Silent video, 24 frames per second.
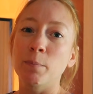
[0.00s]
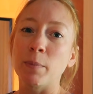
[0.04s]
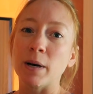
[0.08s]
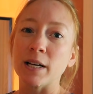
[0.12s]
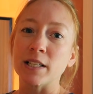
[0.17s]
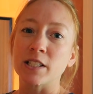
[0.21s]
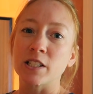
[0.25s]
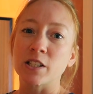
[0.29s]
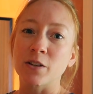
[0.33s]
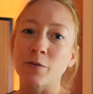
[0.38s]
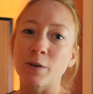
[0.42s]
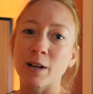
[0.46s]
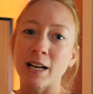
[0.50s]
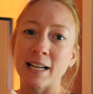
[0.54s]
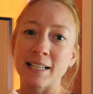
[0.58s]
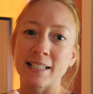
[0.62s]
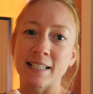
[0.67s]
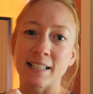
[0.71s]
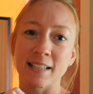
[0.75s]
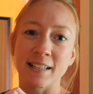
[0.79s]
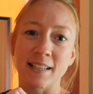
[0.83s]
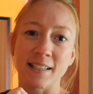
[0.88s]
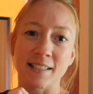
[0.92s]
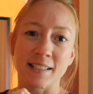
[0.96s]
But so what I
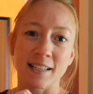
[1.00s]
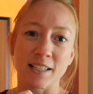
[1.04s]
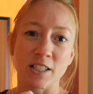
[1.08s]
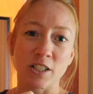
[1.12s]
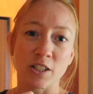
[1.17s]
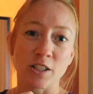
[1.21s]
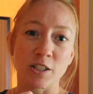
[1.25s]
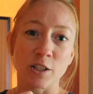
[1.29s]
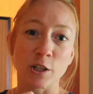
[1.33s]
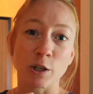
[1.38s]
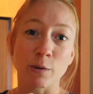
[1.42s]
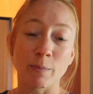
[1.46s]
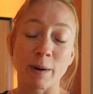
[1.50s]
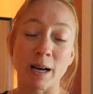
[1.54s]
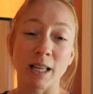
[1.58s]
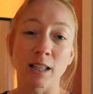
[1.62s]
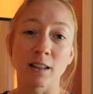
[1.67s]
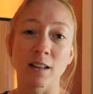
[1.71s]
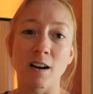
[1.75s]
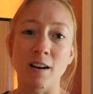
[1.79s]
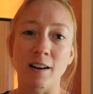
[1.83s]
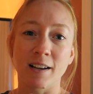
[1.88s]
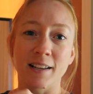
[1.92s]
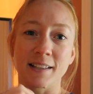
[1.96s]
did is I just took my
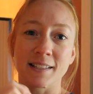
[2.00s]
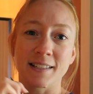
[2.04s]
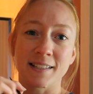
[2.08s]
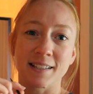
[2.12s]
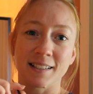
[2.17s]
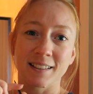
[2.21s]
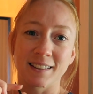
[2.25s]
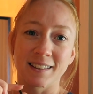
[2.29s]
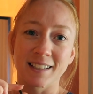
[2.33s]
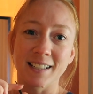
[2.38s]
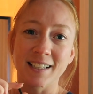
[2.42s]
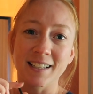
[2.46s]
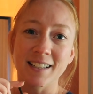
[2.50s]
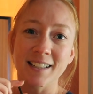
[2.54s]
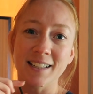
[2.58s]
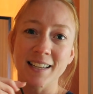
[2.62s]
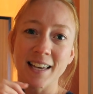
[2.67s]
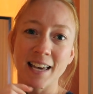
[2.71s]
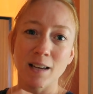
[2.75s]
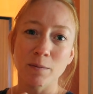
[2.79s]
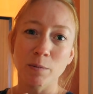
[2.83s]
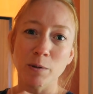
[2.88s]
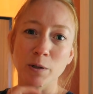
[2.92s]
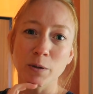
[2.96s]
longest Lycka
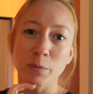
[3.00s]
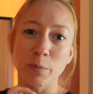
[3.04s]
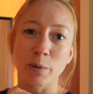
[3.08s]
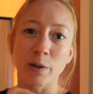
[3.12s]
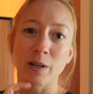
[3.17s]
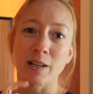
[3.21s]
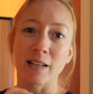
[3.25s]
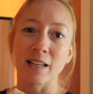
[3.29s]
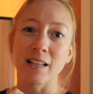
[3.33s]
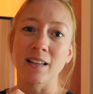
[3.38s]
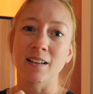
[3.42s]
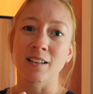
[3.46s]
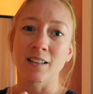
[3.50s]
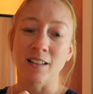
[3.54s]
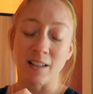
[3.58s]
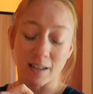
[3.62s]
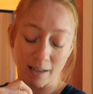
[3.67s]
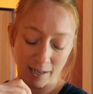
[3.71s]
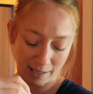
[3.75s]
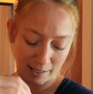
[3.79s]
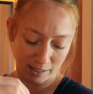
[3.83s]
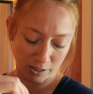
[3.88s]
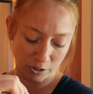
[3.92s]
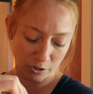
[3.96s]
cable, put a needle
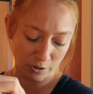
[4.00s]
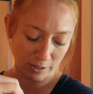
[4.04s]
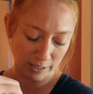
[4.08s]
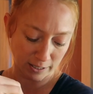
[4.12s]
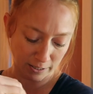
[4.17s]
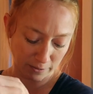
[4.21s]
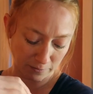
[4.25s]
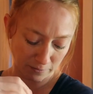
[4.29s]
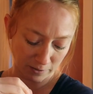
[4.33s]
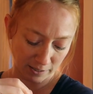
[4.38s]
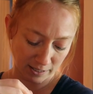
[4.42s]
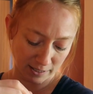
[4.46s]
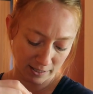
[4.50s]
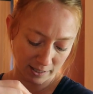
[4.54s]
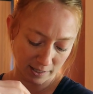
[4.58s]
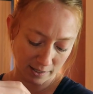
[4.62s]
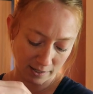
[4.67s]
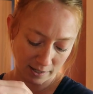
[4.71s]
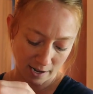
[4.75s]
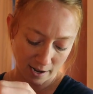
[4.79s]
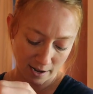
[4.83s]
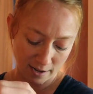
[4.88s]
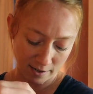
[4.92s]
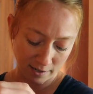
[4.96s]
on it, and transferred it to
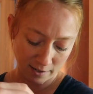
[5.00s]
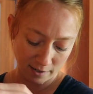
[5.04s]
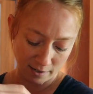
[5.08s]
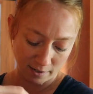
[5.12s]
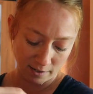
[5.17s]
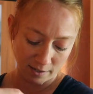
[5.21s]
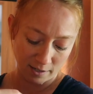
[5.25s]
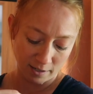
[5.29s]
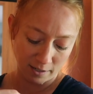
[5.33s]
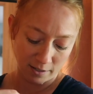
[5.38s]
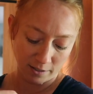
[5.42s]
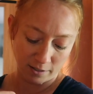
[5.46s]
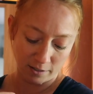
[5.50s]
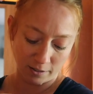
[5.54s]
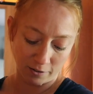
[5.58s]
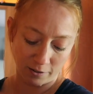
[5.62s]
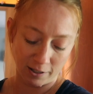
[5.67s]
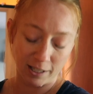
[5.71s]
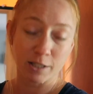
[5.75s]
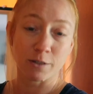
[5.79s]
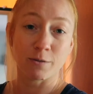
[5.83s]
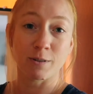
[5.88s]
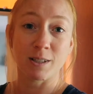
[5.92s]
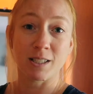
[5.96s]
that. So
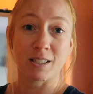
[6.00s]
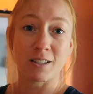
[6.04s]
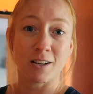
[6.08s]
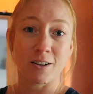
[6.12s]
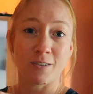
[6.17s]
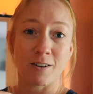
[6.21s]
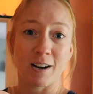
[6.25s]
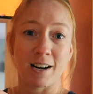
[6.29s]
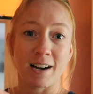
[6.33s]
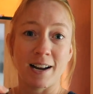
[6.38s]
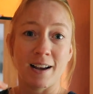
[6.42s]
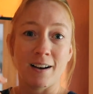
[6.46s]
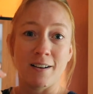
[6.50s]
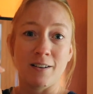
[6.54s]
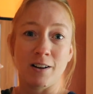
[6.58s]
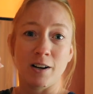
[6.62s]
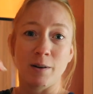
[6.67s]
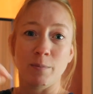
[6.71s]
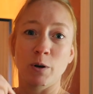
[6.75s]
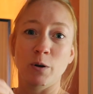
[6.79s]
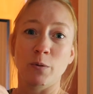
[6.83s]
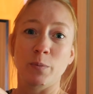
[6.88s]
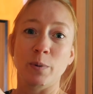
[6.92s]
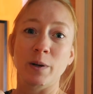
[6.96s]
that's what it's on right now,
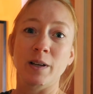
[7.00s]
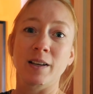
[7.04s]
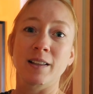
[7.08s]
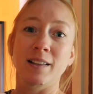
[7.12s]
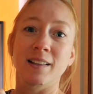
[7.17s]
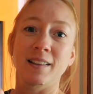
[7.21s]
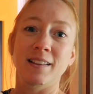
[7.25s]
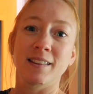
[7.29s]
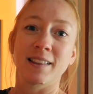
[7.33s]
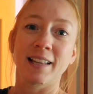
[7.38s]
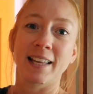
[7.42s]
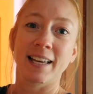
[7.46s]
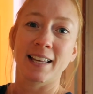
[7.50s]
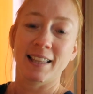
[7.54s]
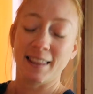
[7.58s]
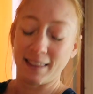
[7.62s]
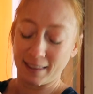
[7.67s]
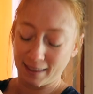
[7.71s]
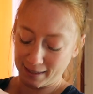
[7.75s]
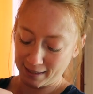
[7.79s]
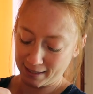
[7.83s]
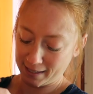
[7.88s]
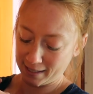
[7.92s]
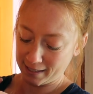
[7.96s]
and I'm hoping, like,
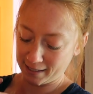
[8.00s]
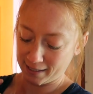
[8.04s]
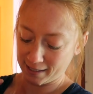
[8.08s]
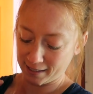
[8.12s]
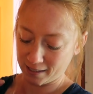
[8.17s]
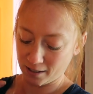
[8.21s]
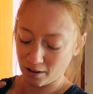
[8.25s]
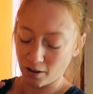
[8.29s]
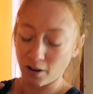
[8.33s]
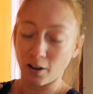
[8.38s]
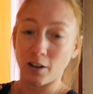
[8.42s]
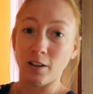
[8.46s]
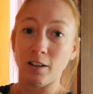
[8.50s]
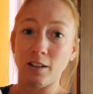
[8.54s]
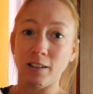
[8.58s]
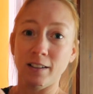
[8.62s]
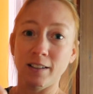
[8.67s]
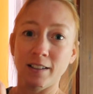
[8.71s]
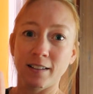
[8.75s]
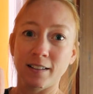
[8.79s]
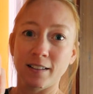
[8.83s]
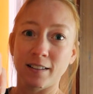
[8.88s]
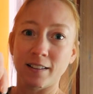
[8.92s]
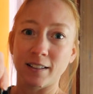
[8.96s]
this is
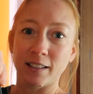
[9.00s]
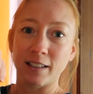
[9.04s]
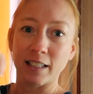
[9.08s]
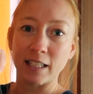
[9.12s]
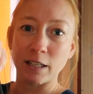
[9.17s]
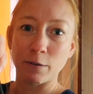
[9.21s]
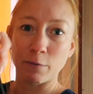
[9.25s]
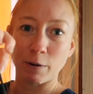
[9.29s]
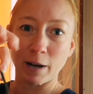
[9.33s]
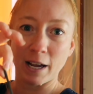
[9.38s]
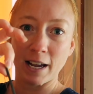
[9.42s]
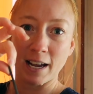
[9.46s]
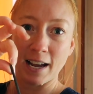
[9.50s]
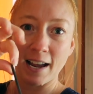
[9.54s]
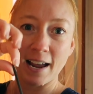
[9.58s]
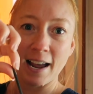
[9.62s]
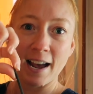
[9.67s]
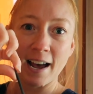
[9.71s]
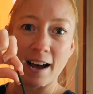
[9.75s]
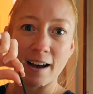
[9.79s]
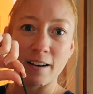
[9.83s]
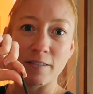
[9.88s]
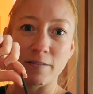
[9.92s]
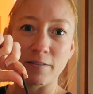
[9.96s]
all the leeway I
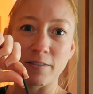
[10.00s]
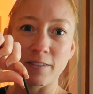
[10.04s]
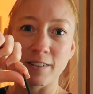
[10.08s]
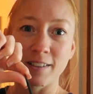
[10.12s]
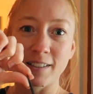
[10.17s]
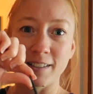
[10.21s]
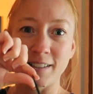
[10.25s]
have.